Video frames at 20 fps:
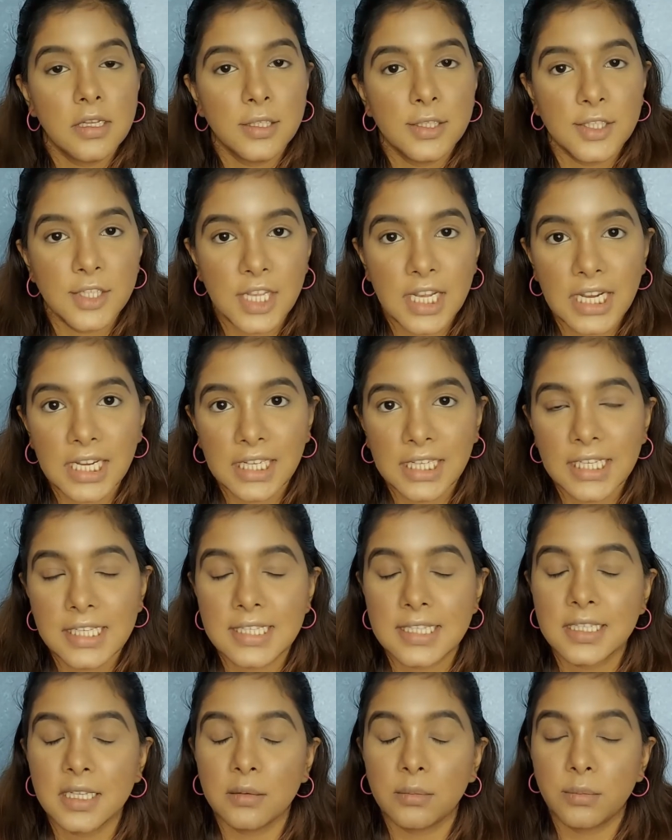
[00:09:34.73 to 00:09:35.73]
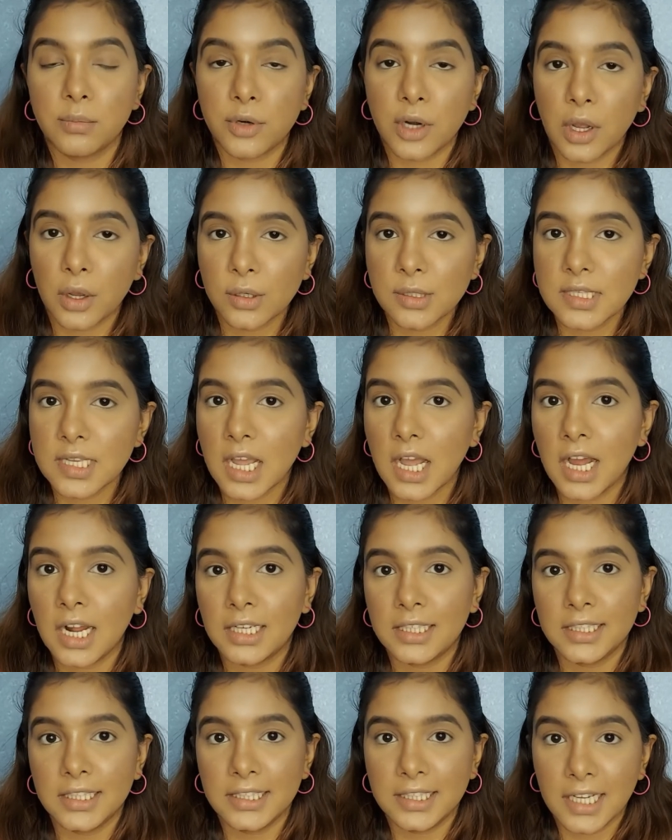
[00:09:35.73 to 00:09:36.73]
So yeah guys, the brows
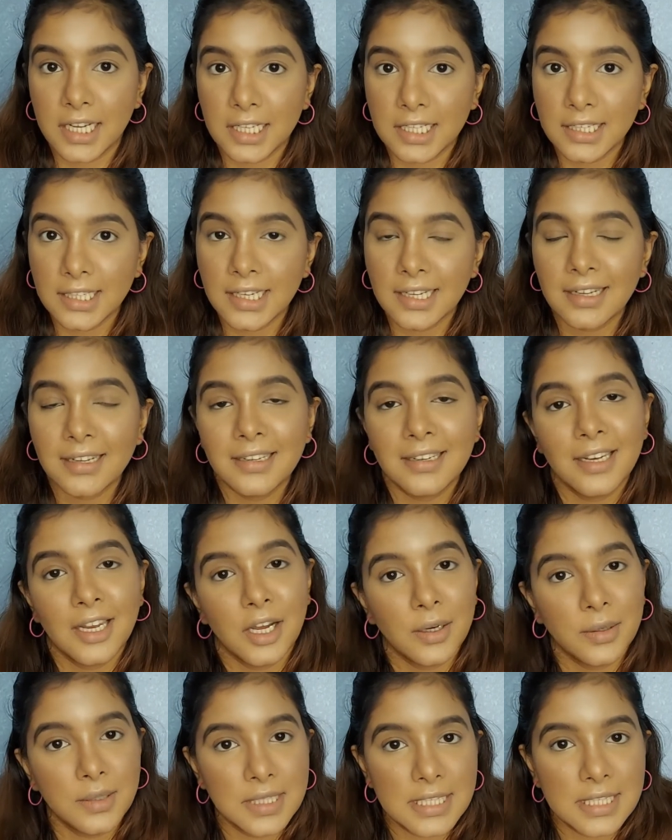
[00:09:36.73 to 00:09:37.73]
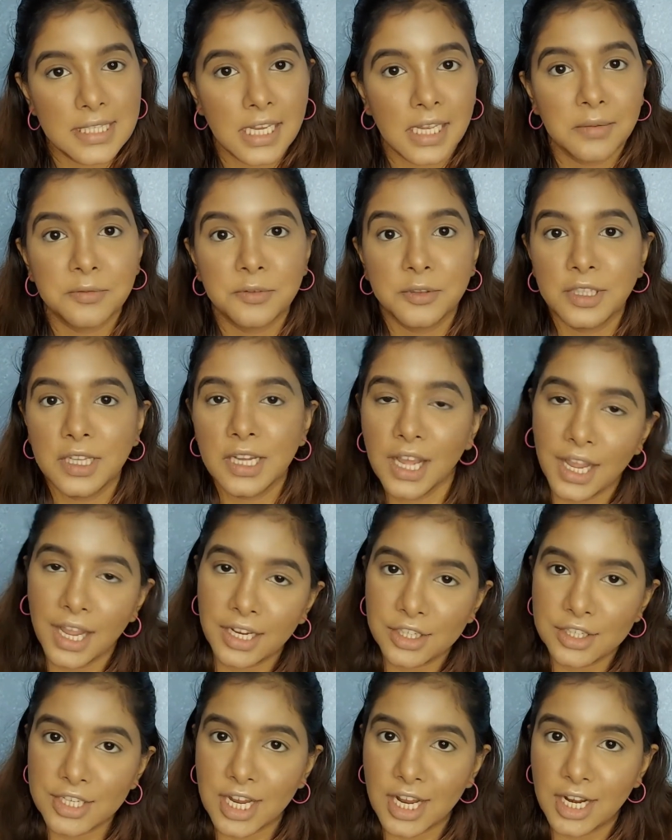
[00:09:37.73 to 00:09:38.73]
are done and now it's time for the
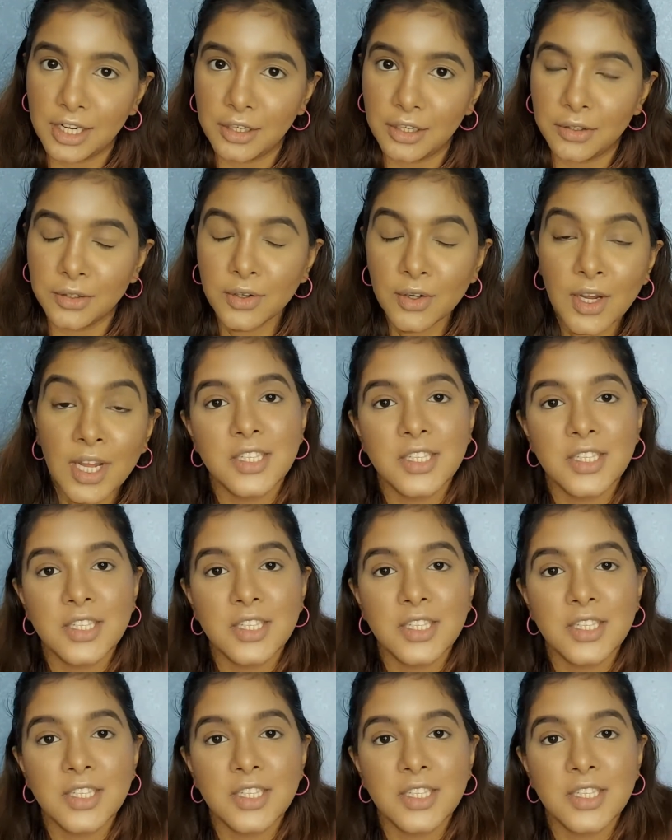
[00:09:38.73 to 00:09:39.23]
eyeshadow.